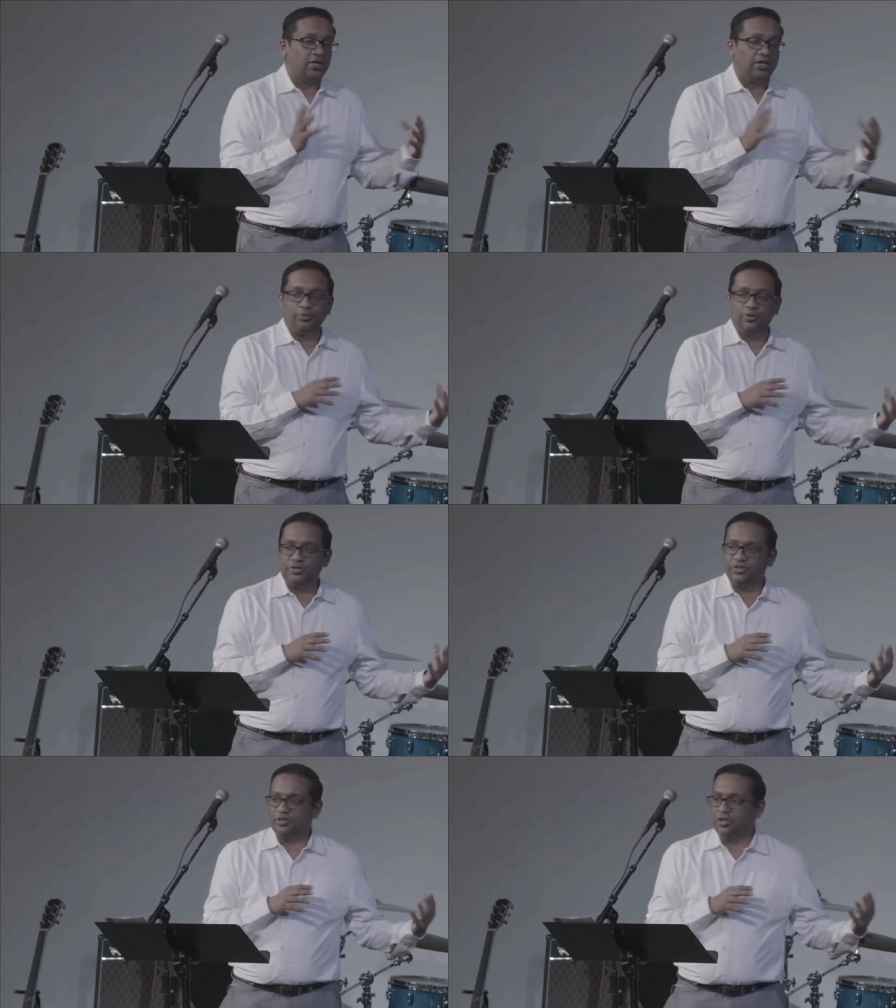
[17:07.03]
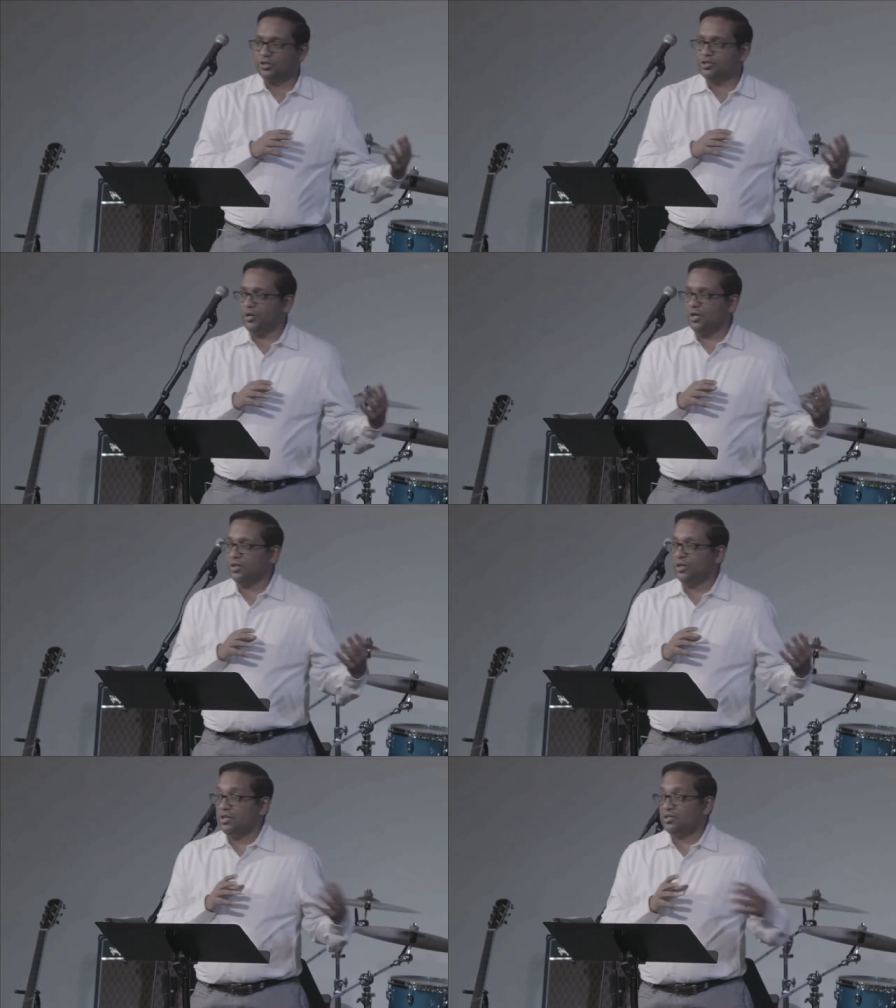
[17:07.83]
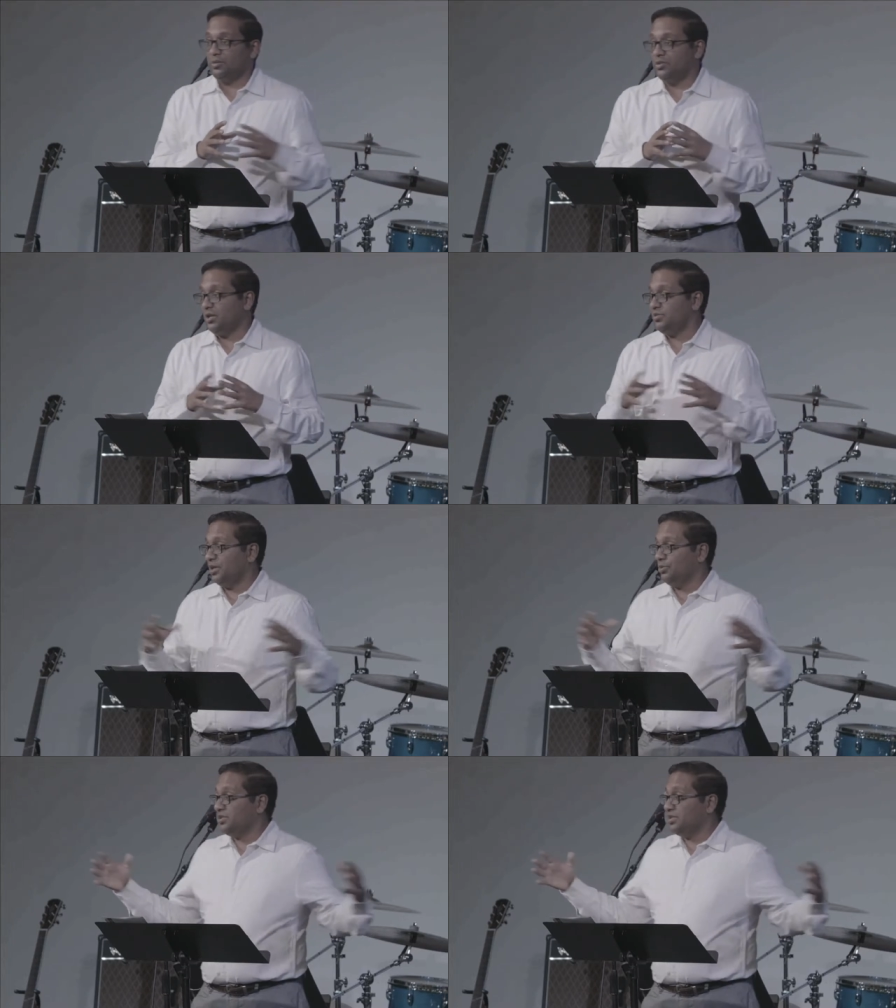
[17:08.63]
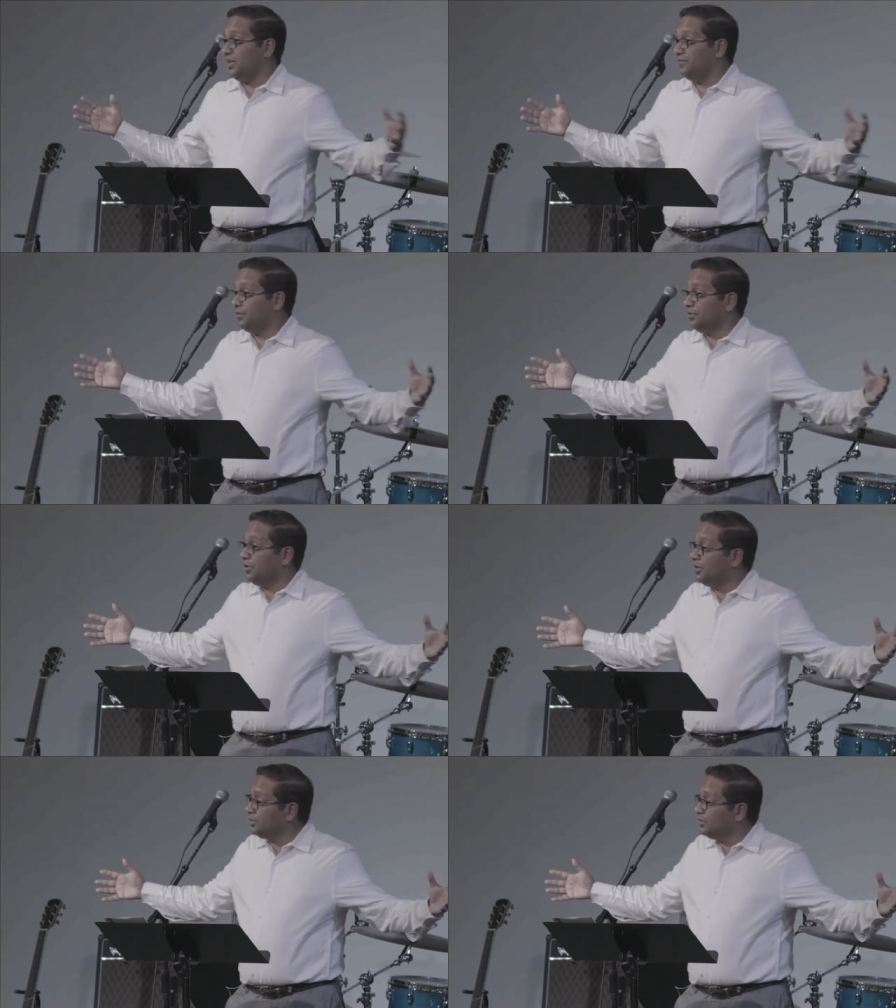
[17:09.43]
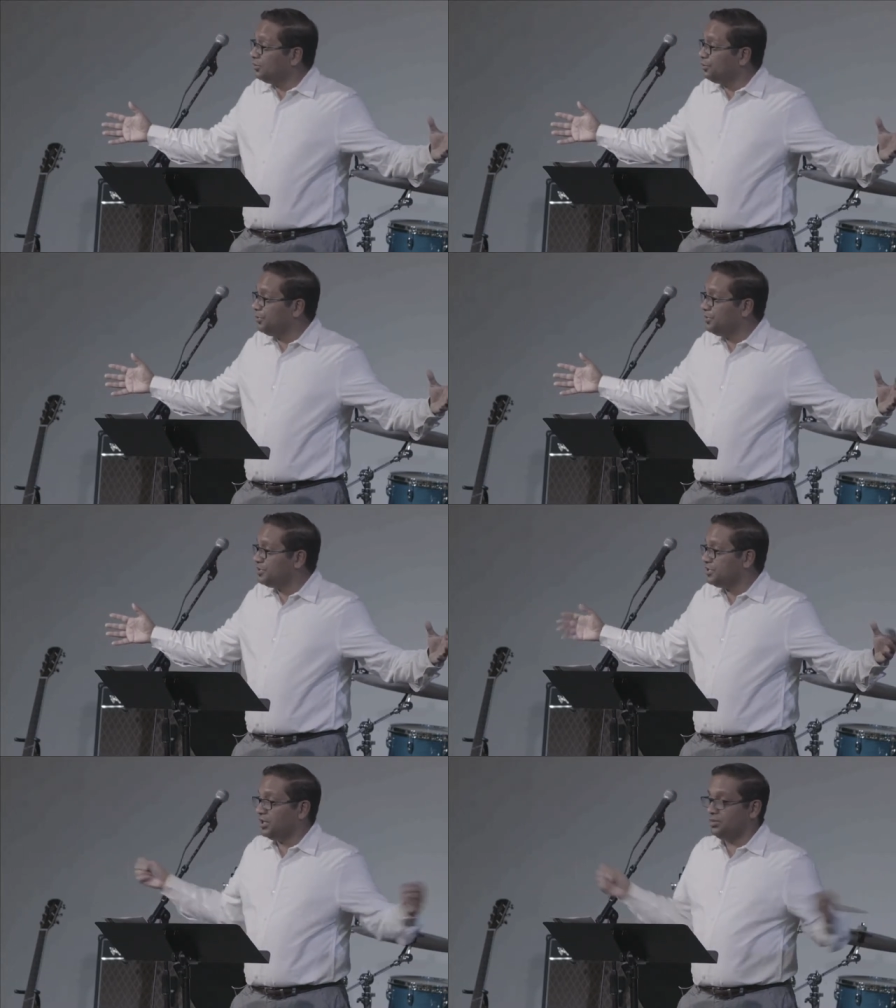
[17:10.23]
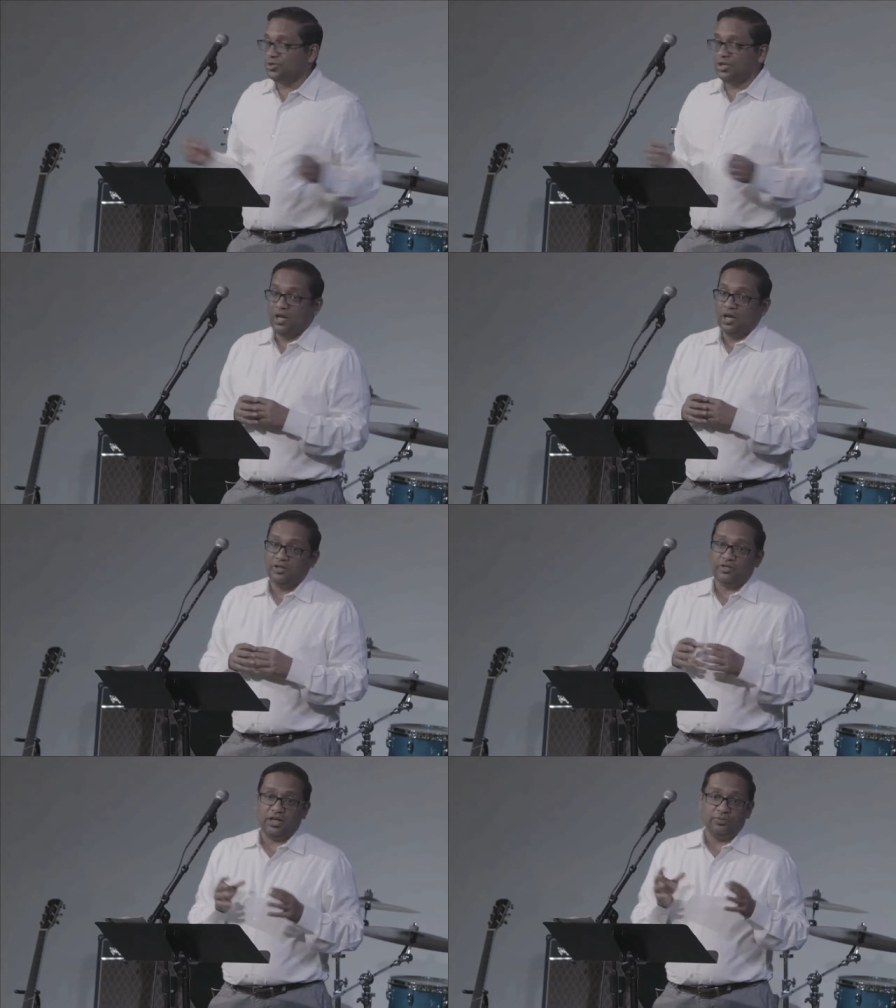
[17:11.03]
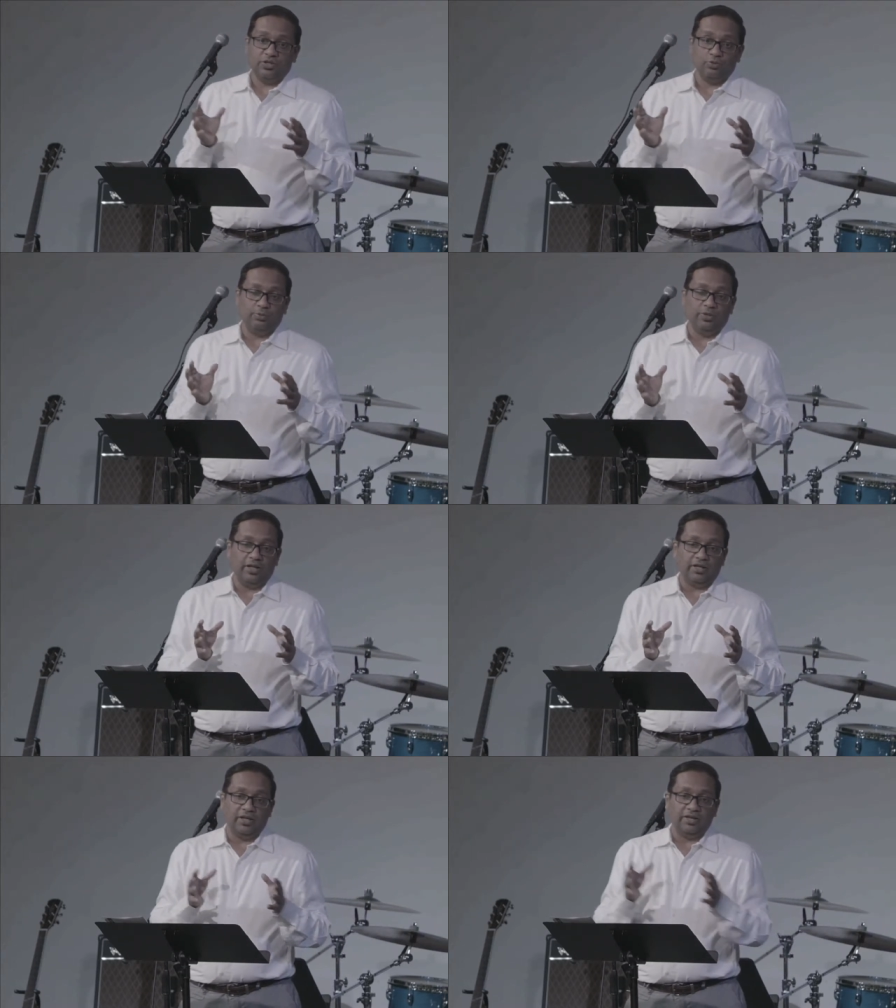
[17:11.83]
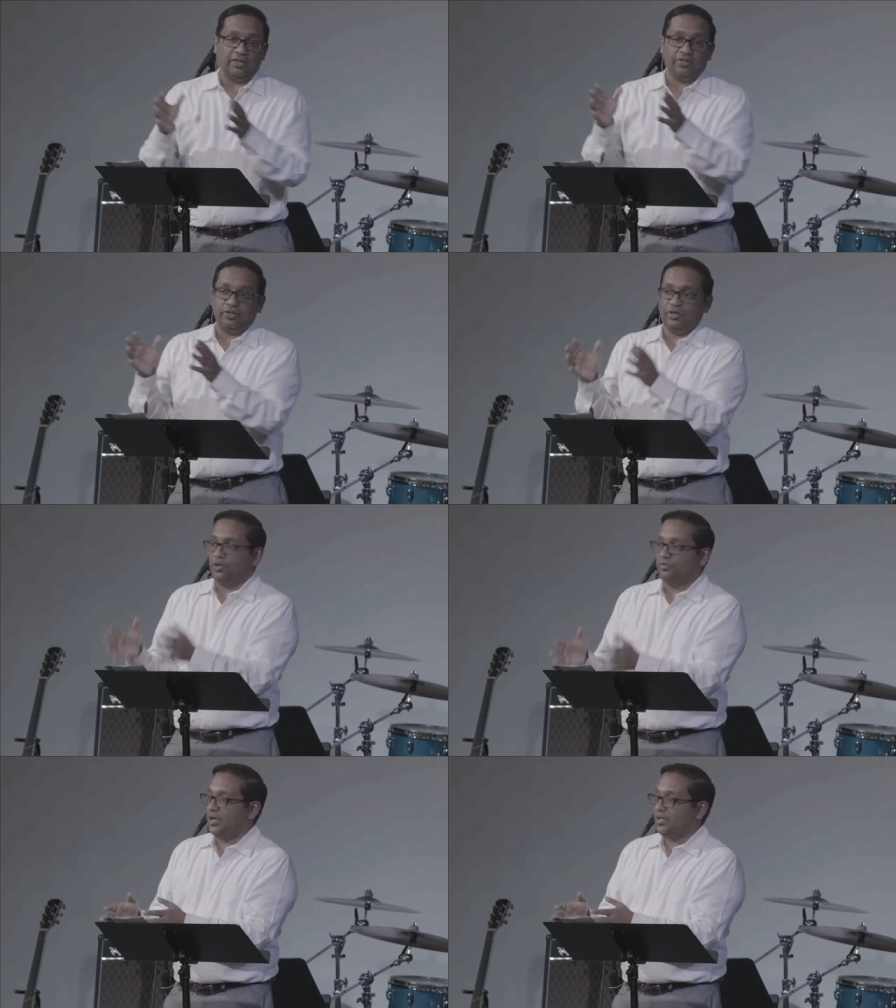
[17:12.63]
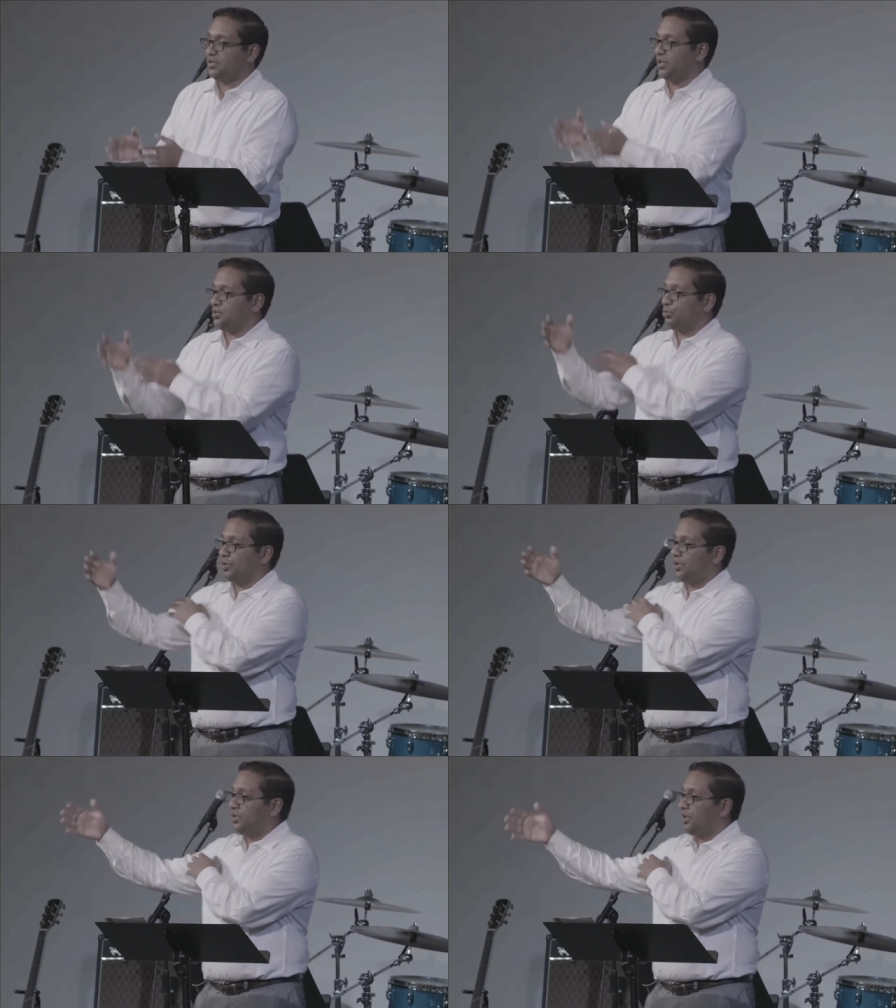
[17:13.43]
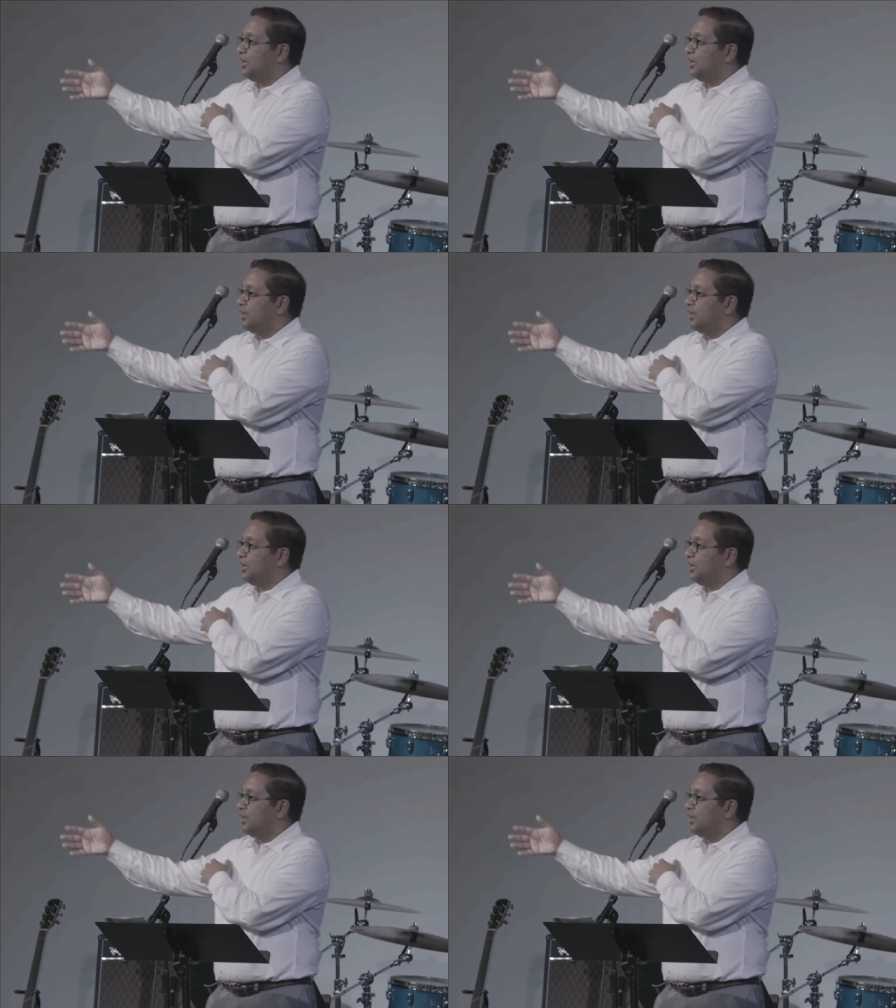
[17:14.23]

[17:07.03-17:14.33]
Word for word: numbers talks about it sometimes they would stay for long long periods of times other times they would be like they'd get there they'd rest the next morning